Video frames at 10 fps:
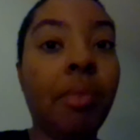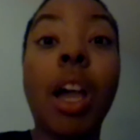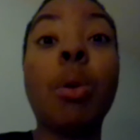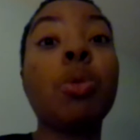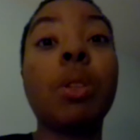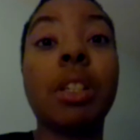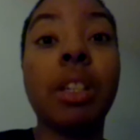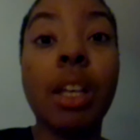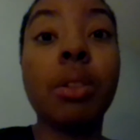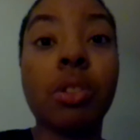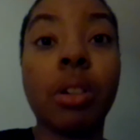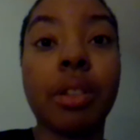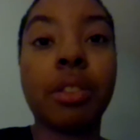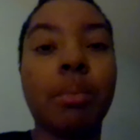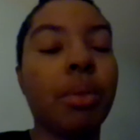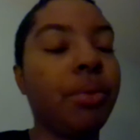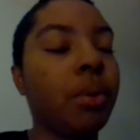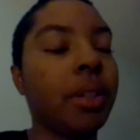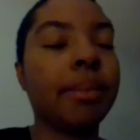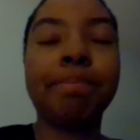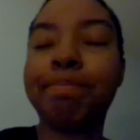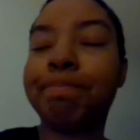I was with another Taurus sun before.